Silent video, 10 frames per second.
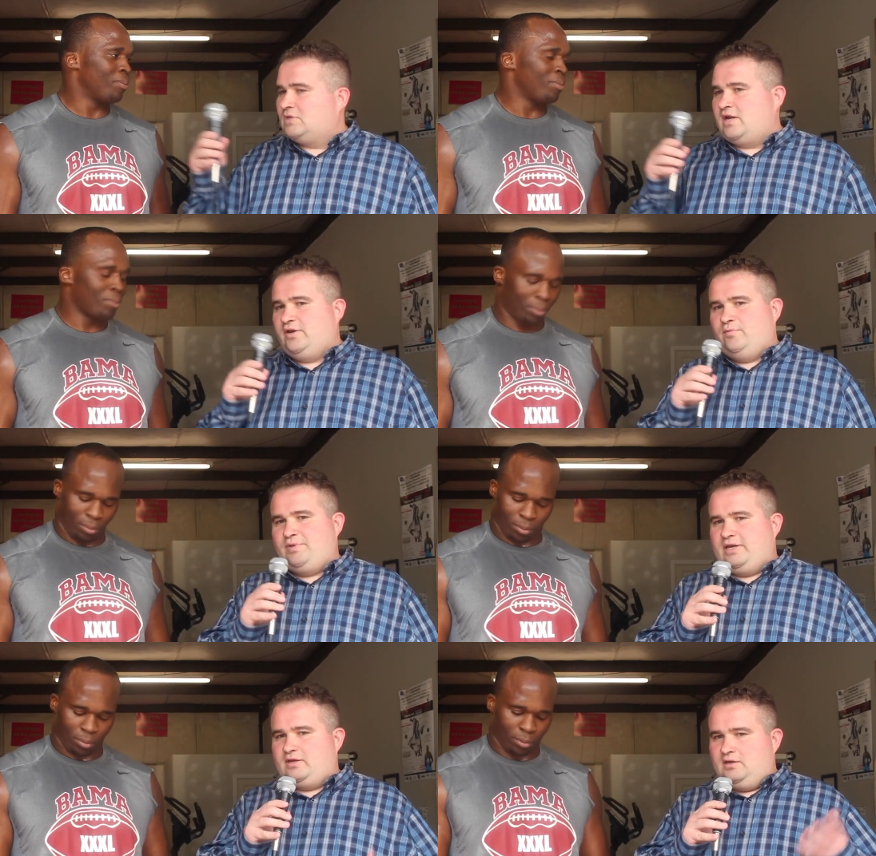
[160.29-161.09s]
Speaker 1: And you
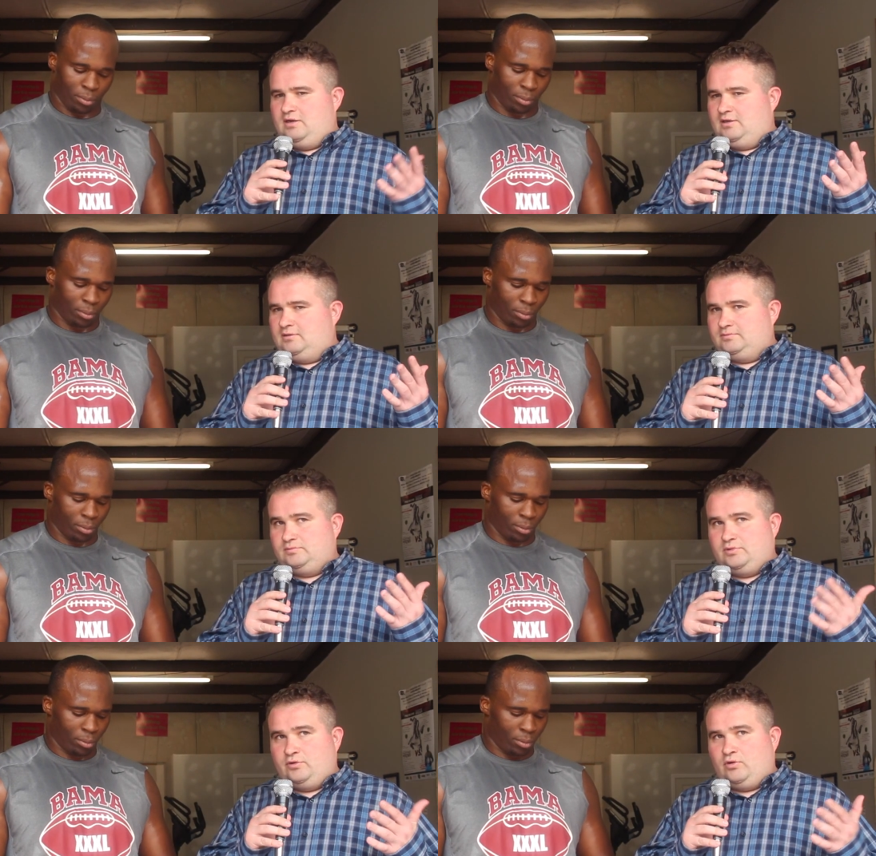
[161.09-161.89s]
pick uh,
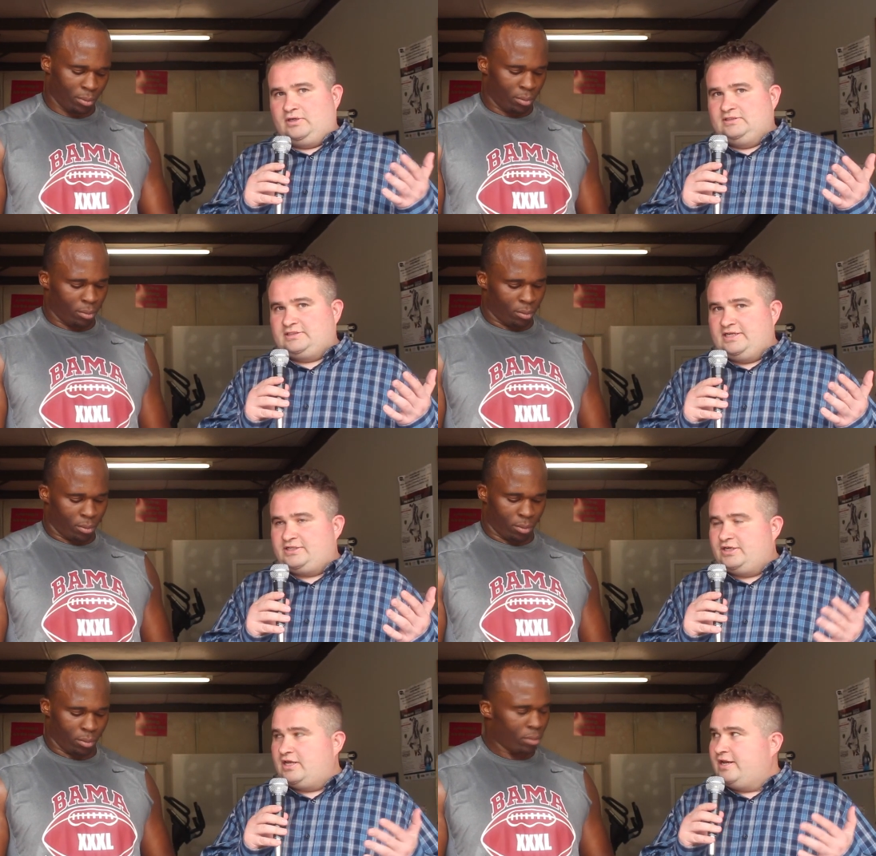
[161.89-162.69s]
an
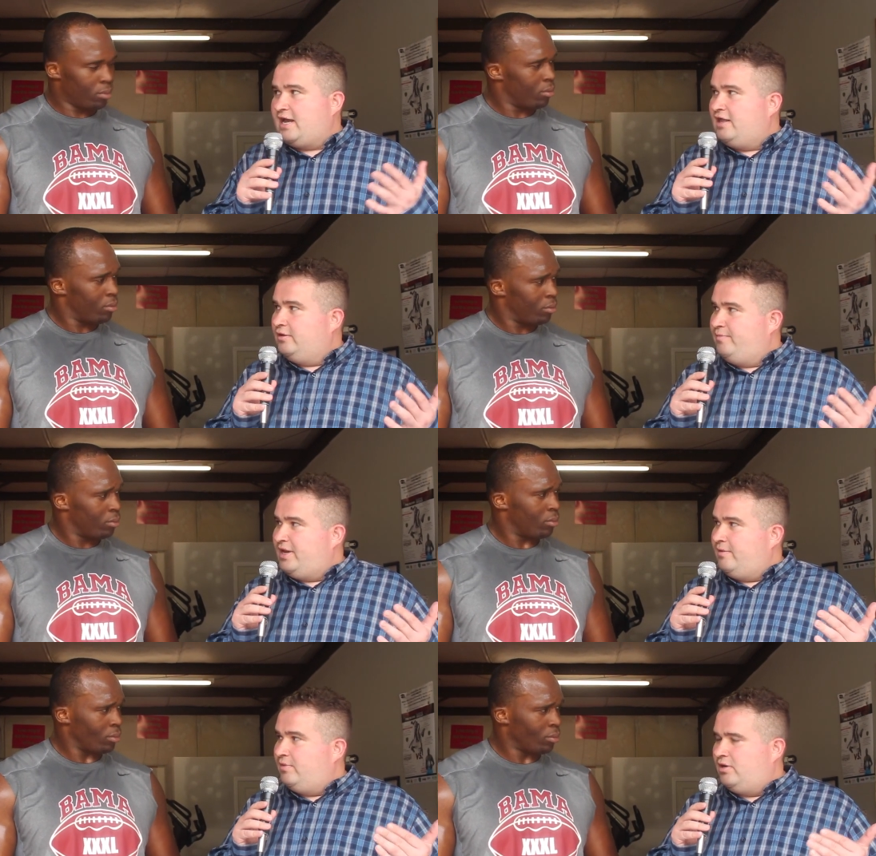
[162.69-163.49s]
organization like
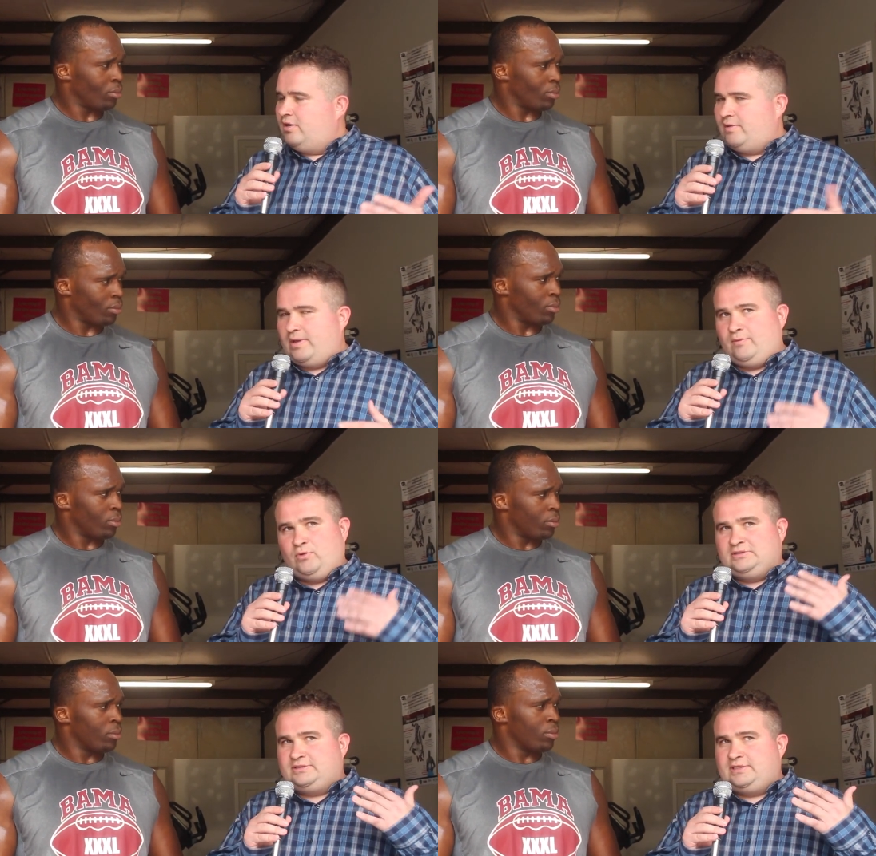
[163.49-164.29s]
Alabama. Uh,
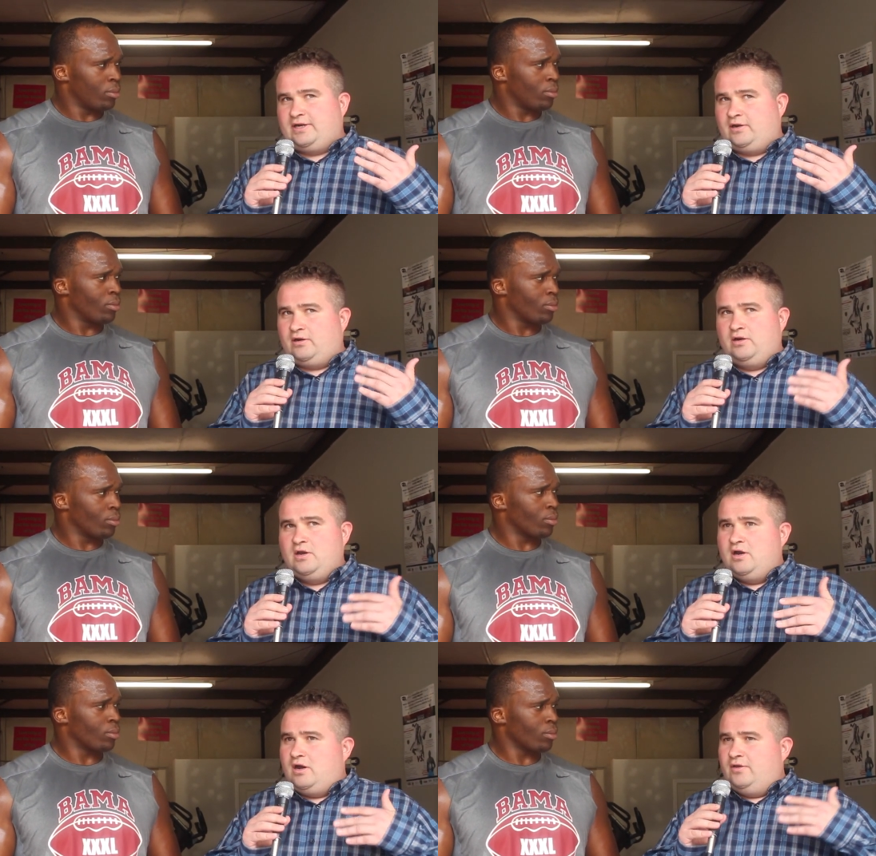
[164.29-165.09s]
was there
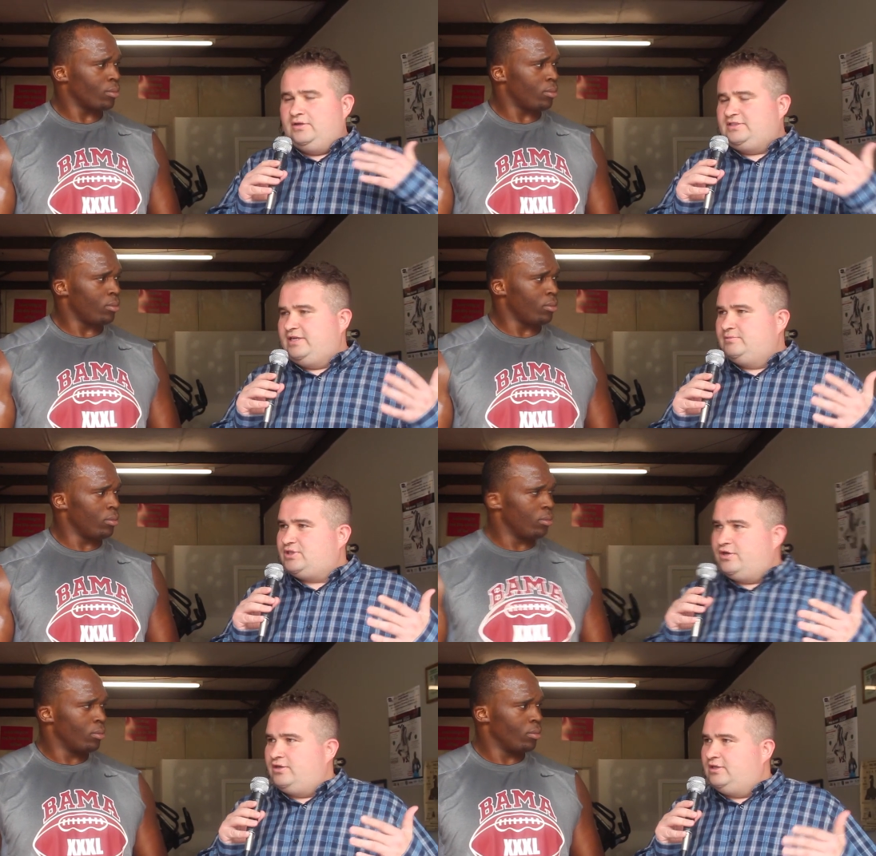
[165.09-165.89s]
other
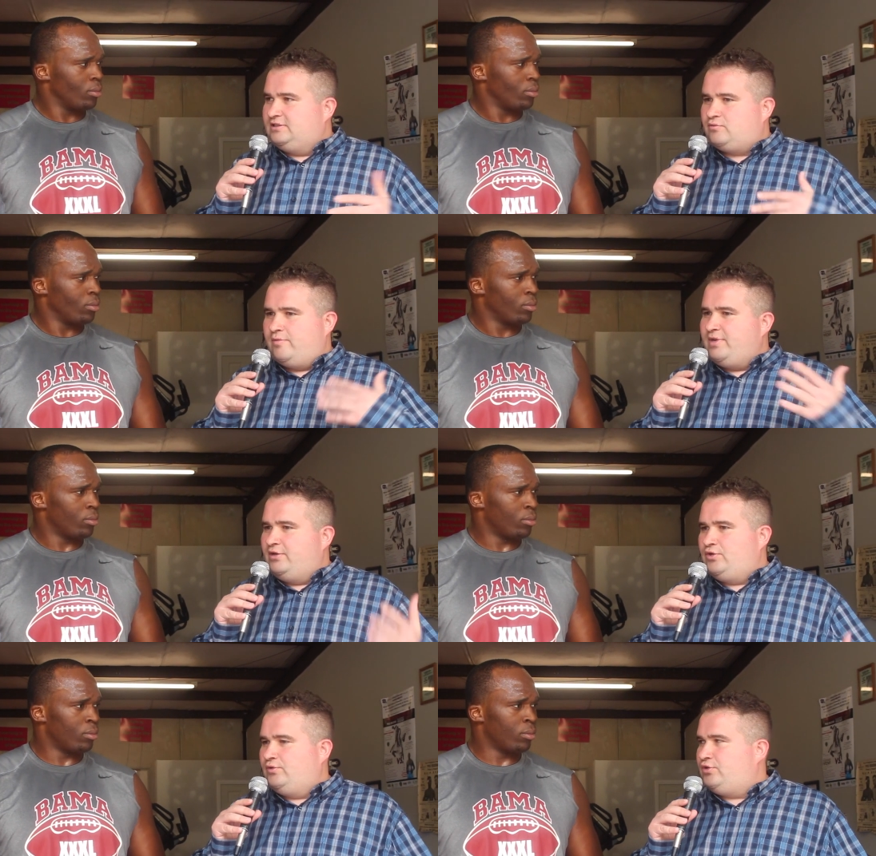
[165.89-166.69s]
teams on your list, what
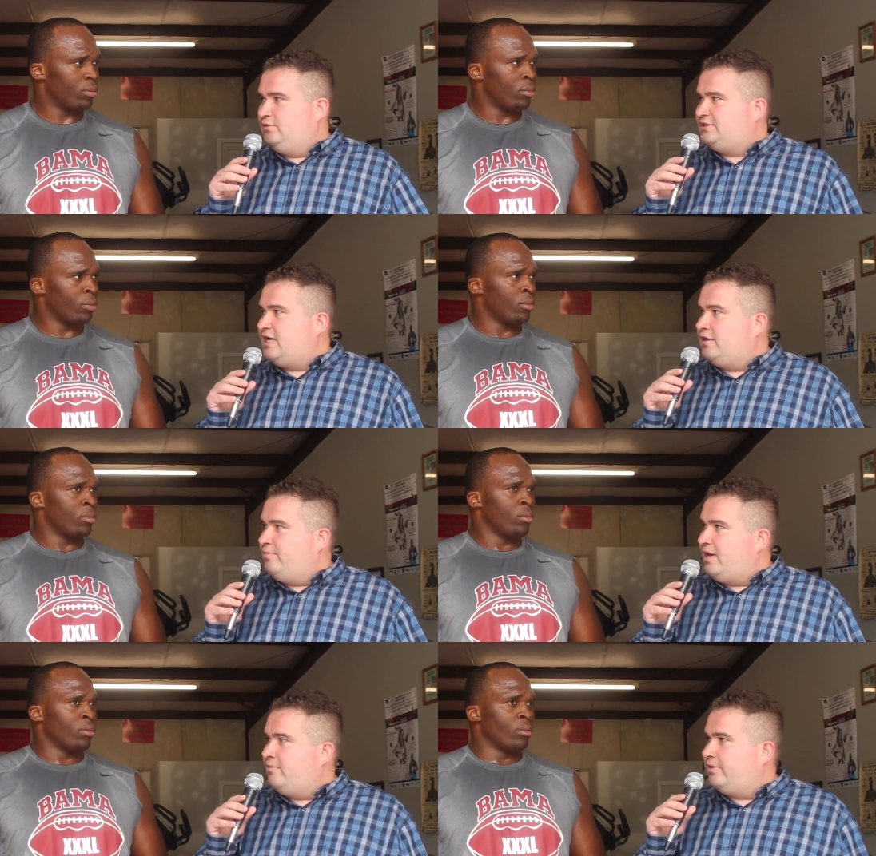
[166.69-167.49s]
made you choose
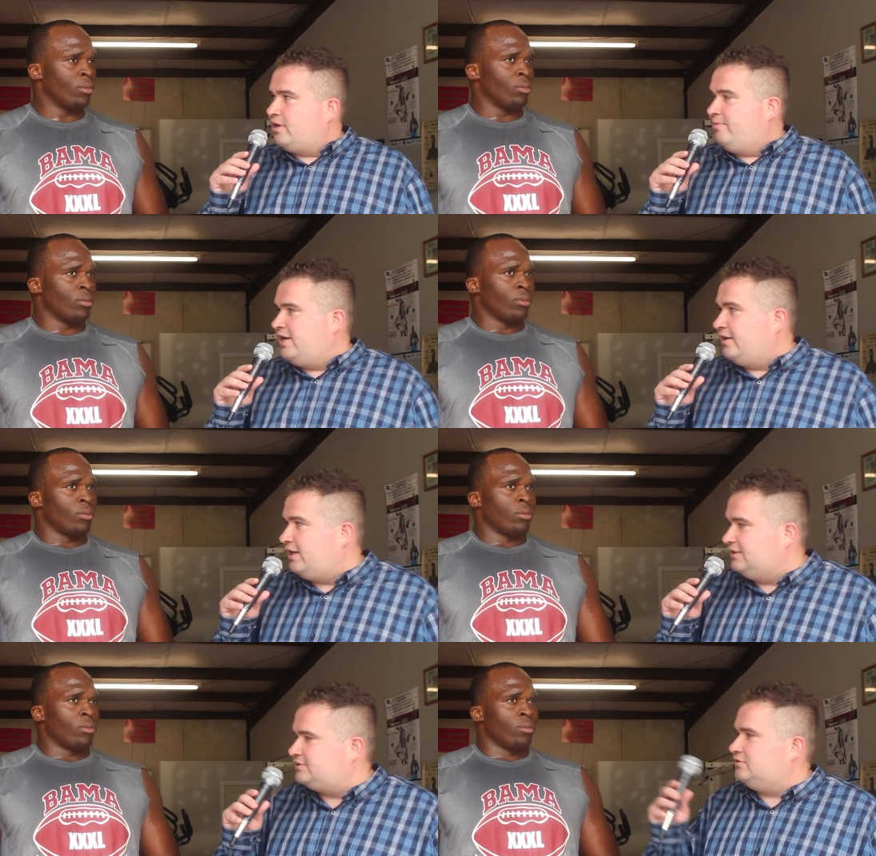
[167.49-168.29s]
Alabama coming out of
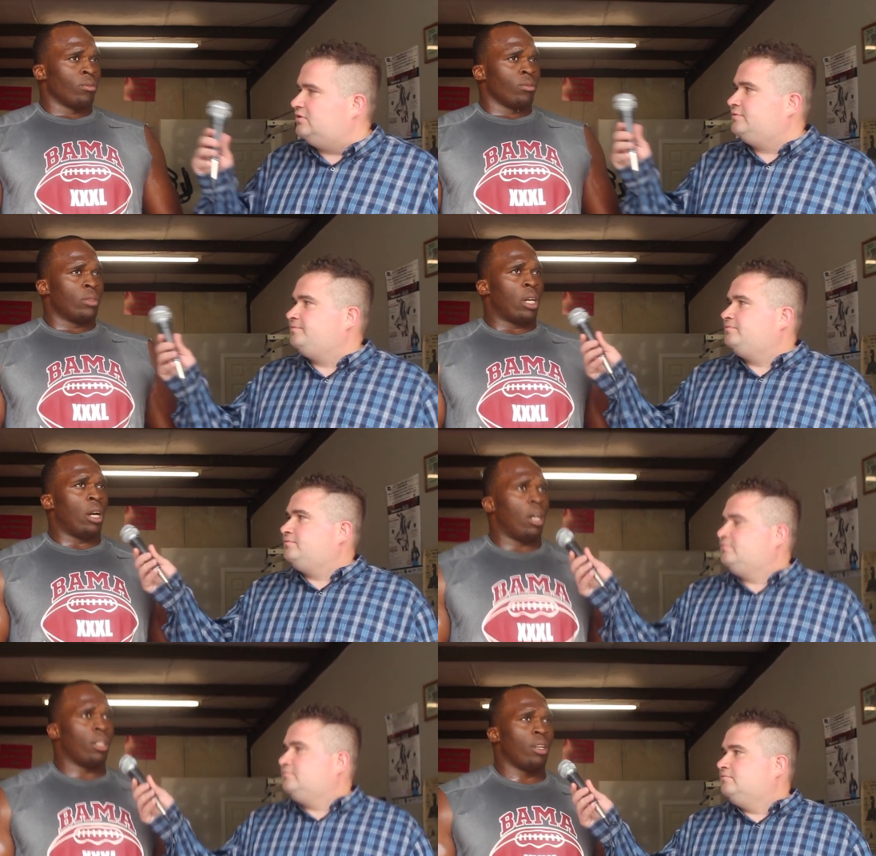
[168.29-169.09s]
high school?
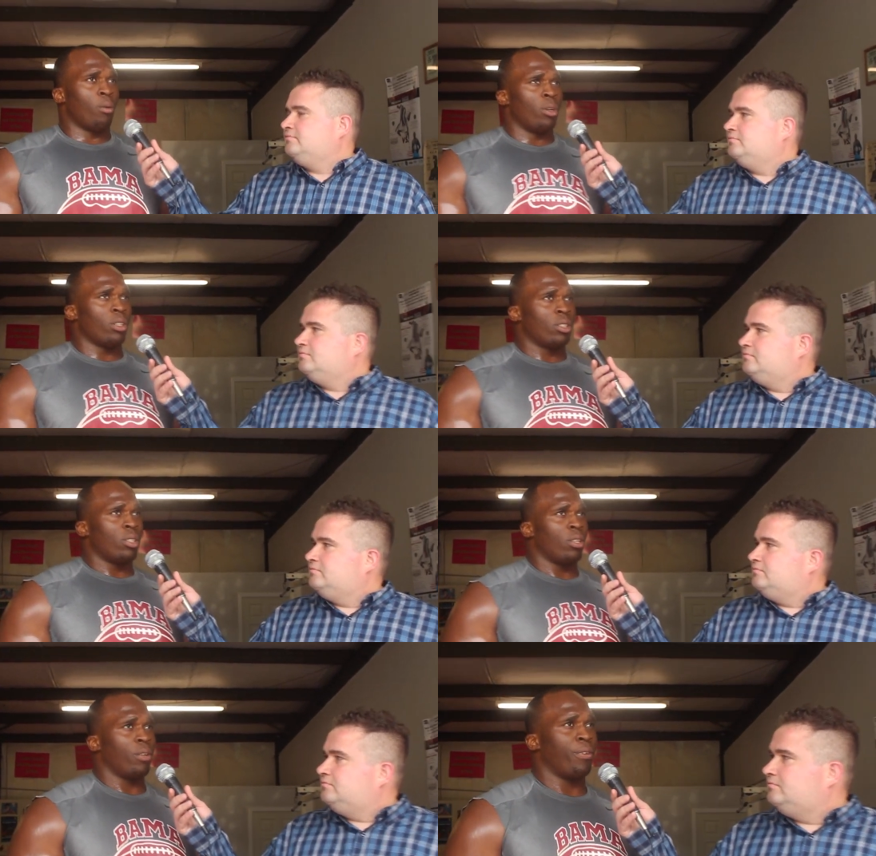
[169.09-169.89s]
Uh, there was